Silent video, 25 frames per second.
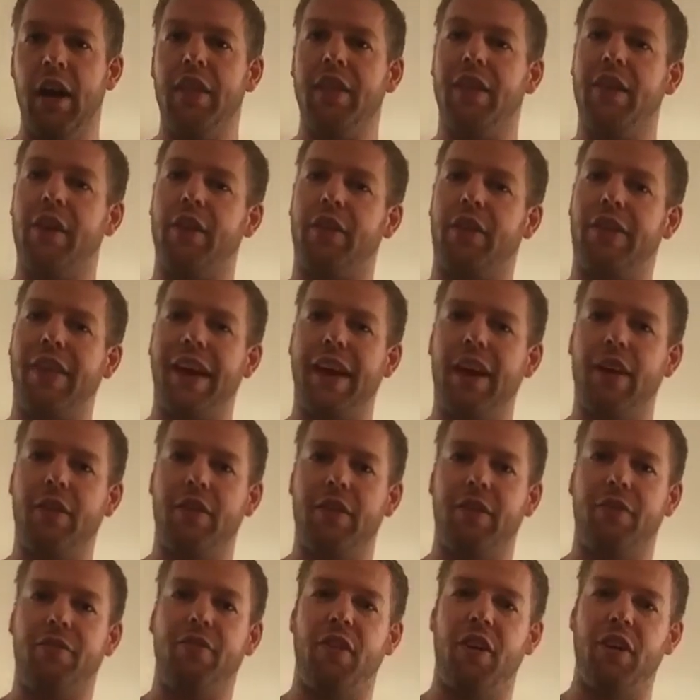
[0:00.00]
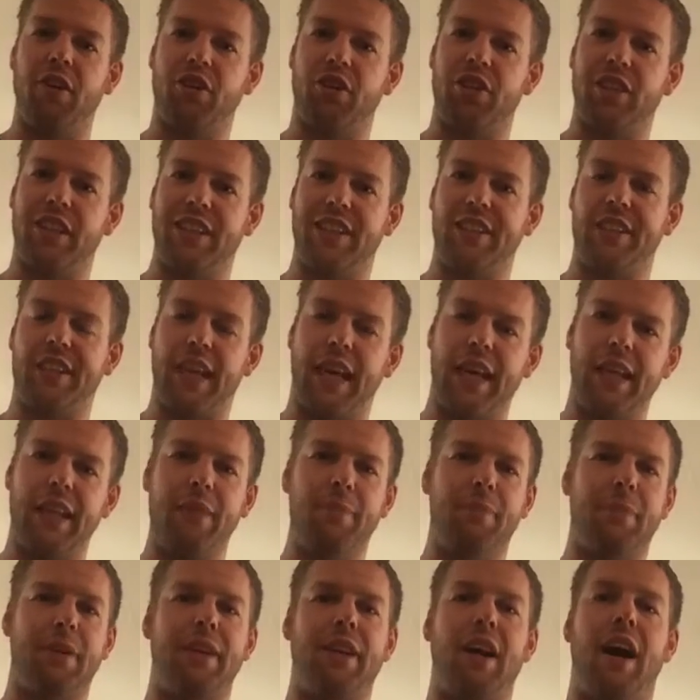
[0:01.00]
They're functioning slightly,
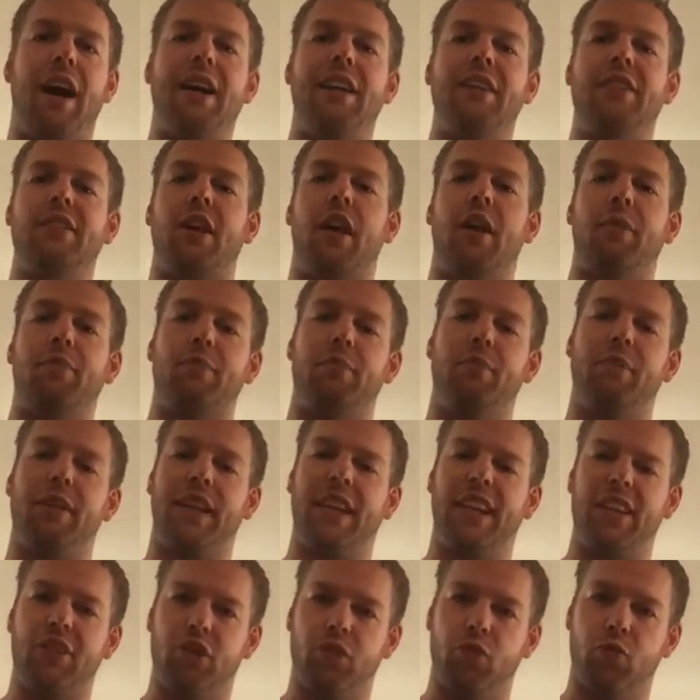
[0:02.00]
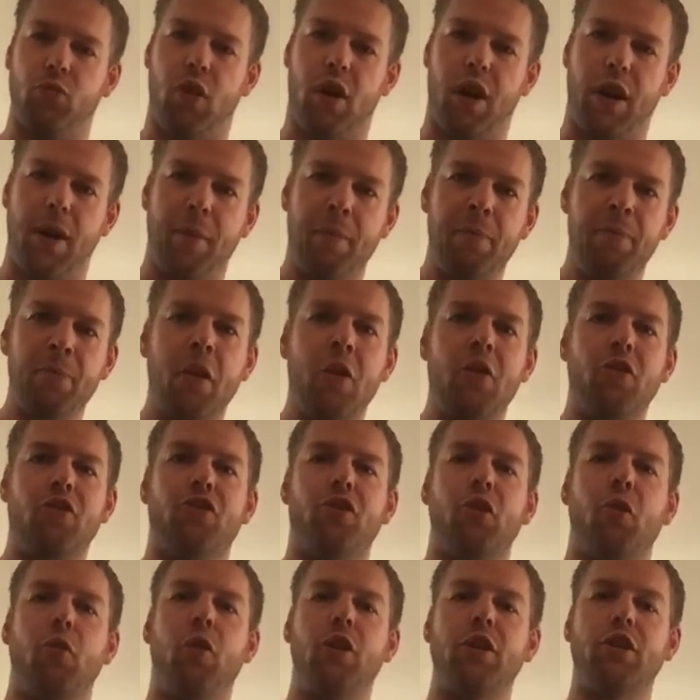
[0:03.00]
but not as optimally as you want.
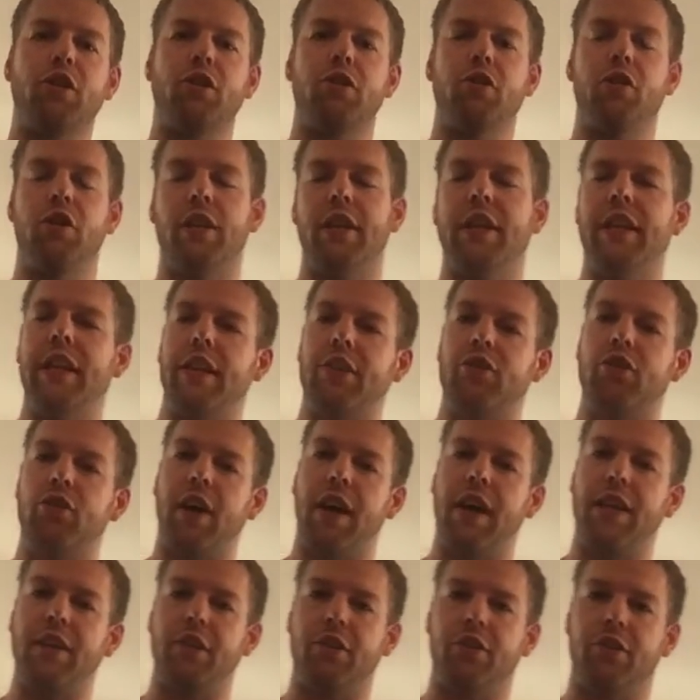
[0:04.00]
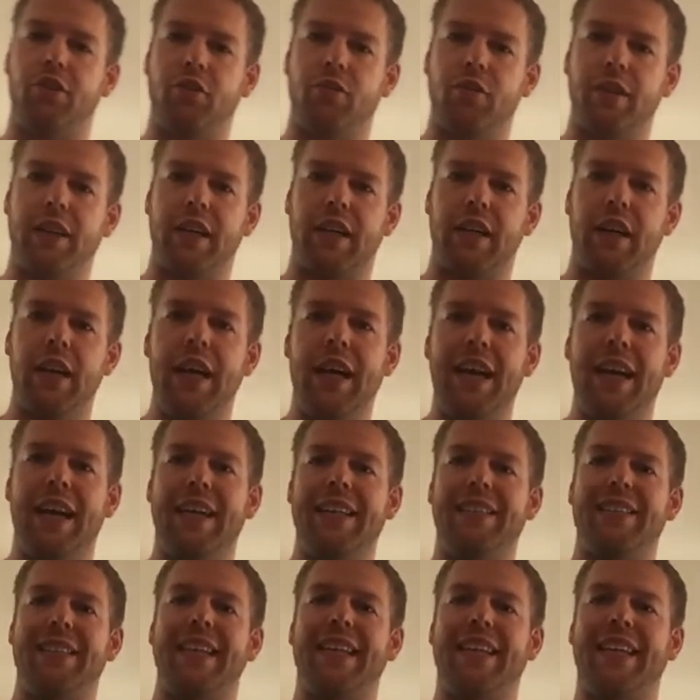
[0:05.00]
So what you're looking at trying to do here
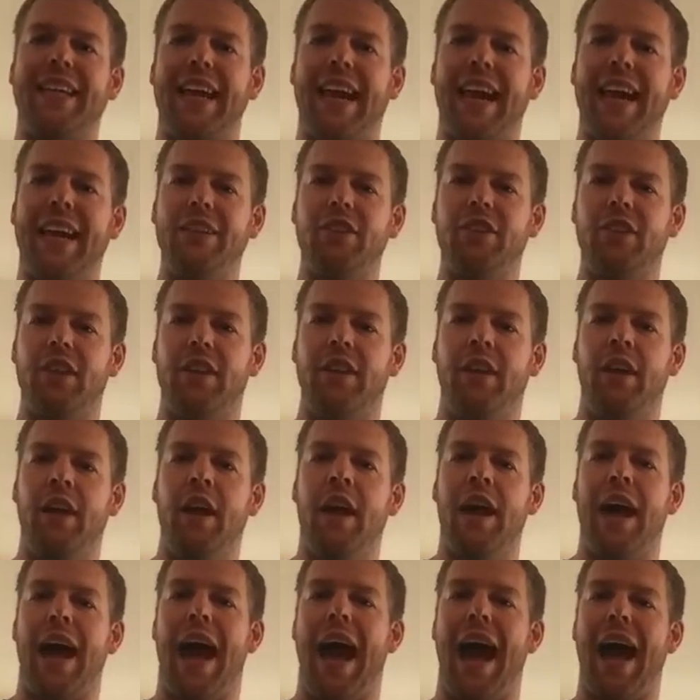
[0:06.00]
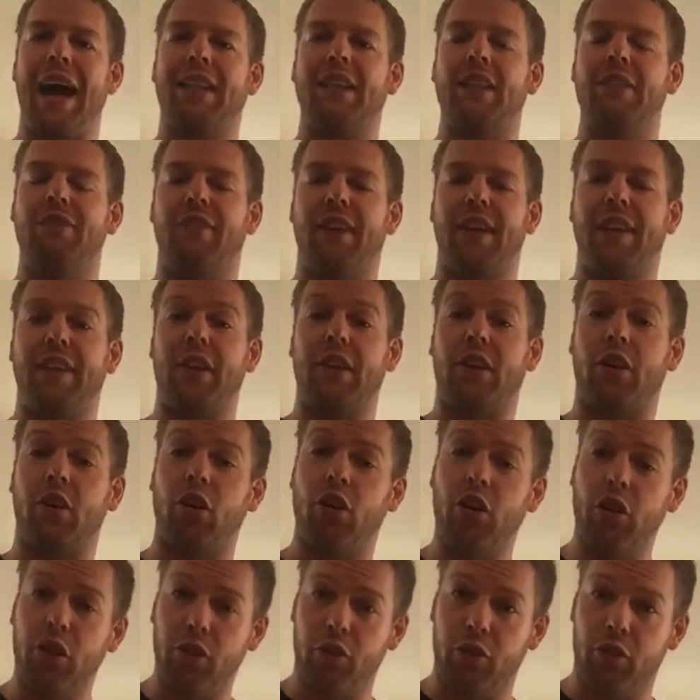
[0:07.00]
is engage and activate the
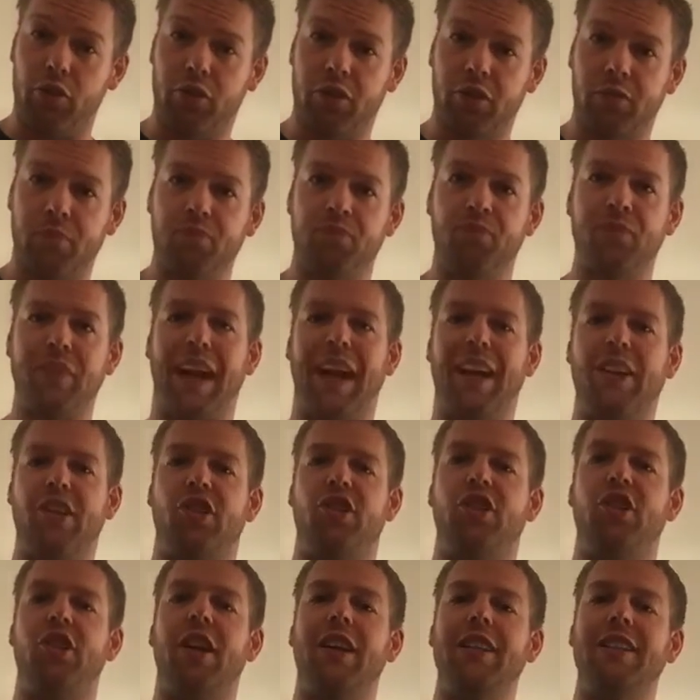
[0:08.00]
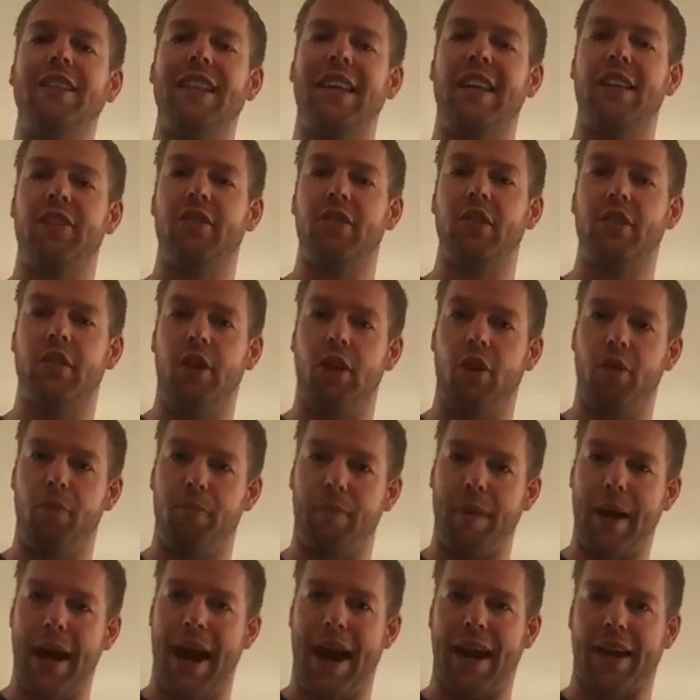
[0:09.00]
glutes and shut down the low
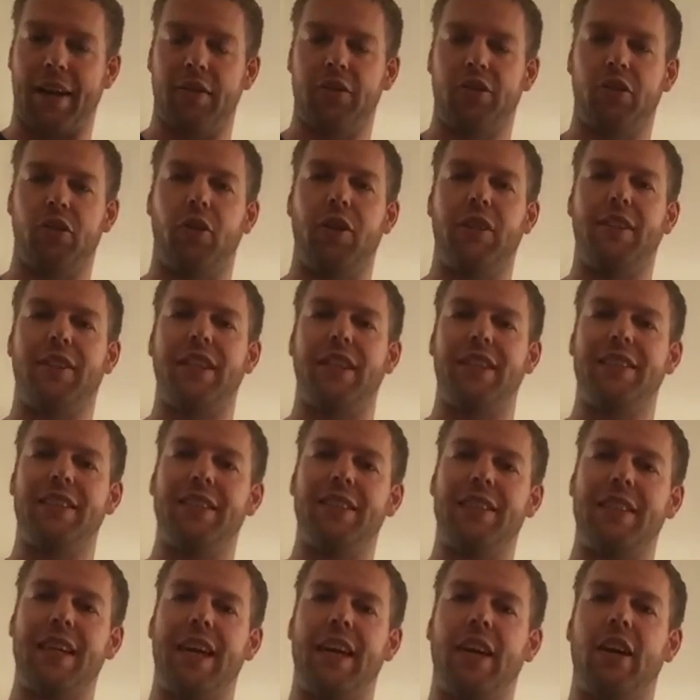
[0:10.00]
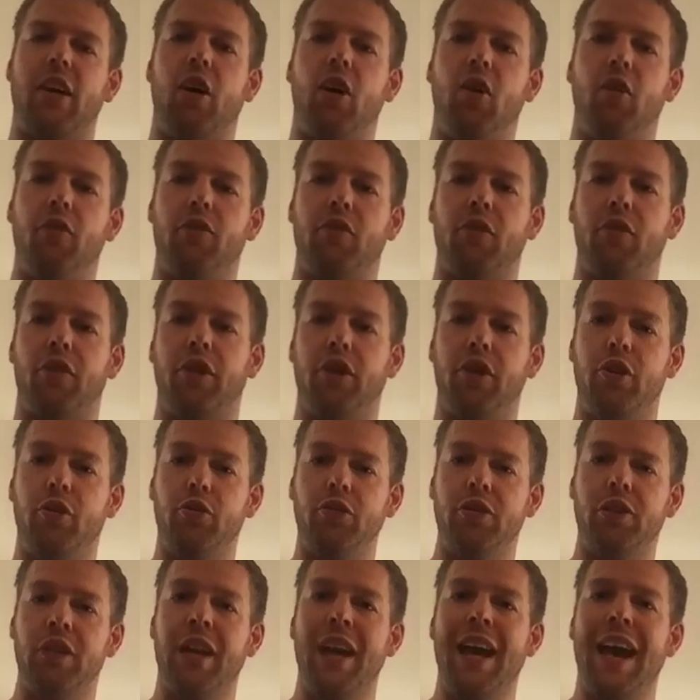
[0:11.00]
back so it doesn't take over
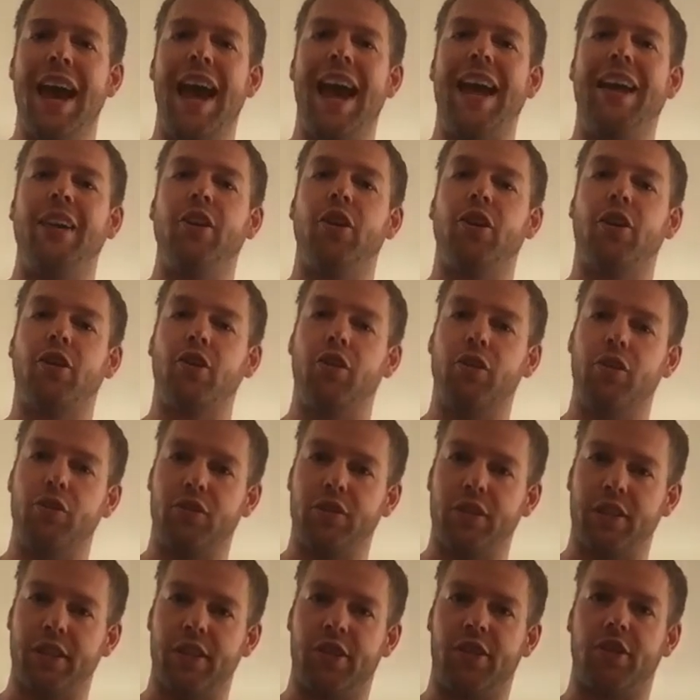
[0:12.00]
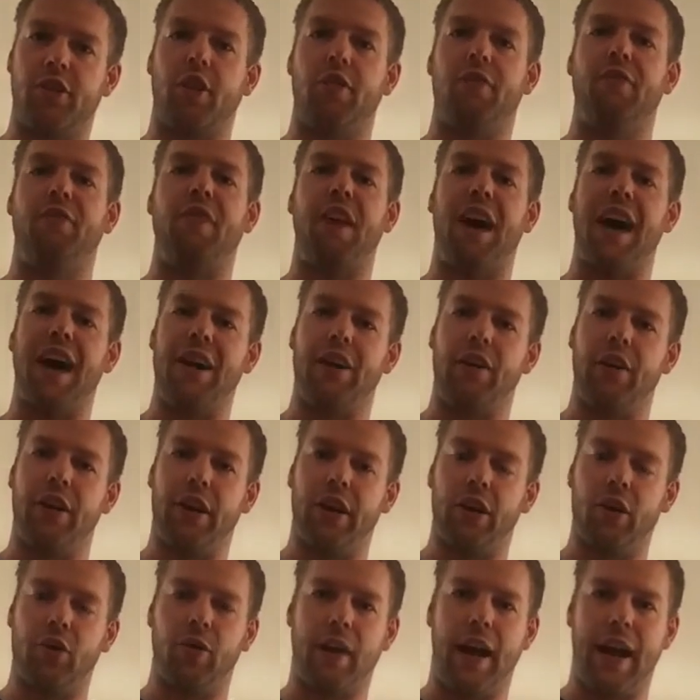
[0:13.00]
use and your glutes can start firing
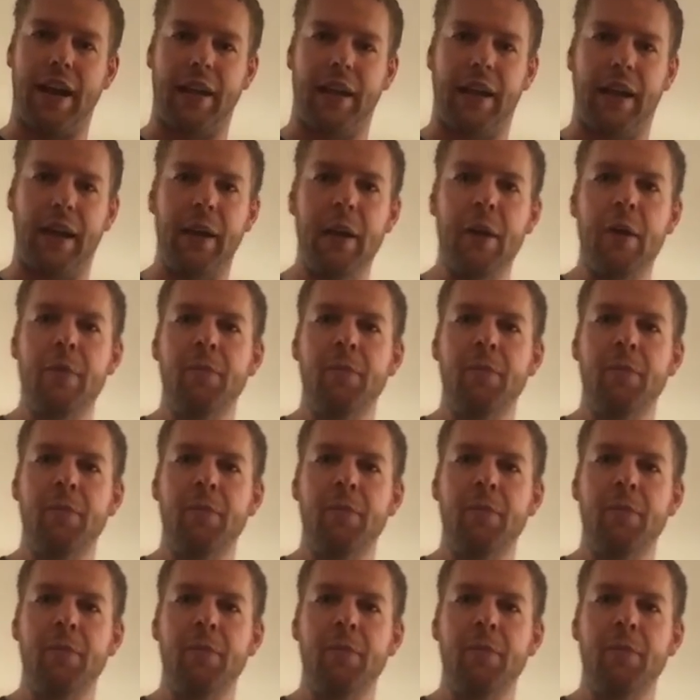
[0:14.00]
correctly.